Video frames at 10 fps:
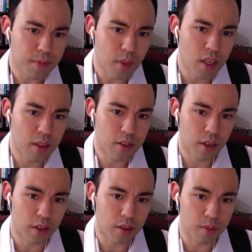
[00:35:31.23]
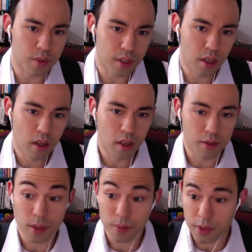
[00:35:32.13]
in terms of
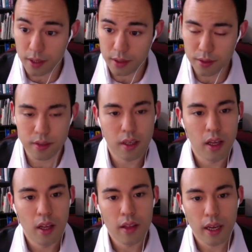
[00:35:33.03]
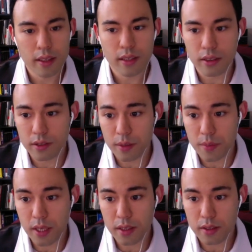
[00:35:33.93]
something else, that essentially
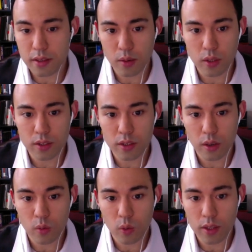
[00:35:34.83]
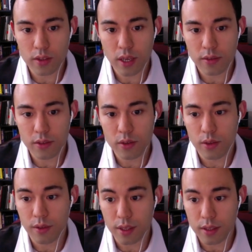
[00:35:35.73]
means they want to know what do you have to do to
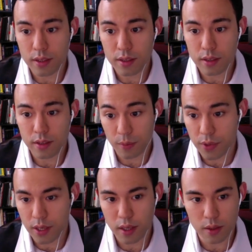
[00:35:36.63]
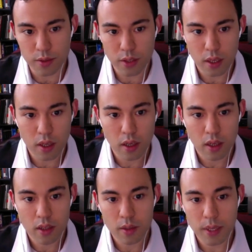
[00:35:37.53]
this, something else,
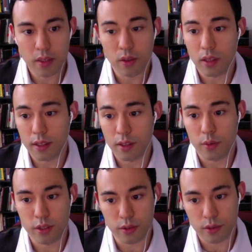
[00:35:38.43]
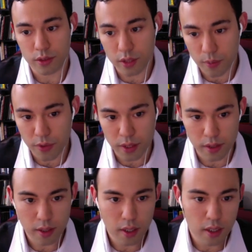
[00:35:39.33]
to make it look like the original something.
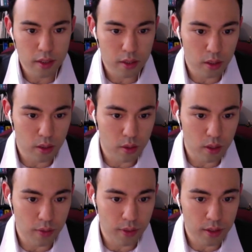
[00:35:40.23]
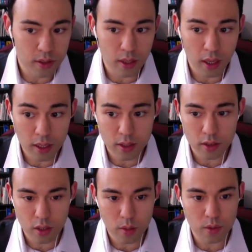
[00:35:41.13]
So if it's h in
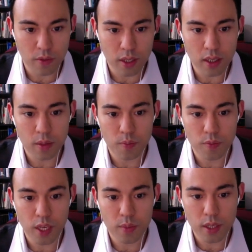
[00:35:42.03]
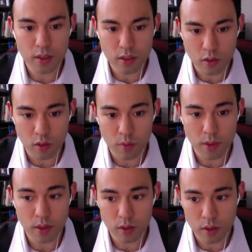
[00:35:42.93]
terms of m, that means it's going to be
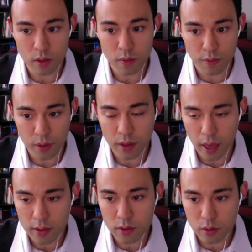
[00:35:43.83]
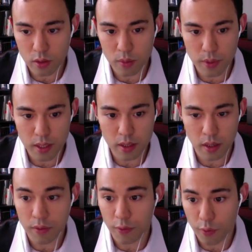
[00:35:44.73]
the answer is going to be
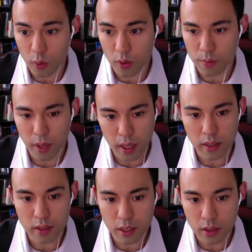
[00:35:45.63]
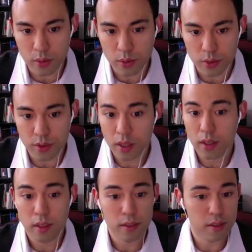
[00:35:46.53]
of the form h equals
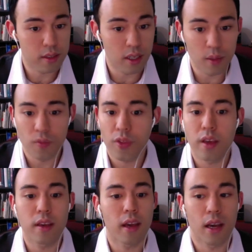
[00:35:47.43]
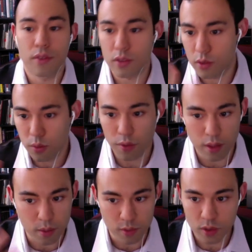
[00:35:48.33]
something having to do with
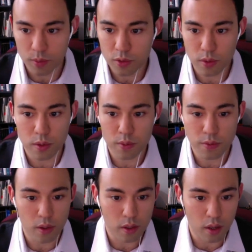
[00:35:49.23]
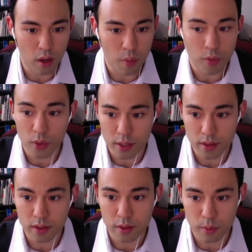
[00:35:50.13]
m, some sort of
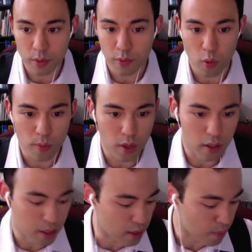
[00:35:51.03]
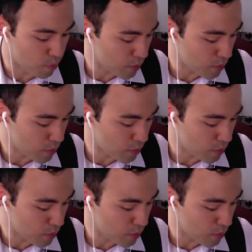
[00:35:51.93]
operations performed on m.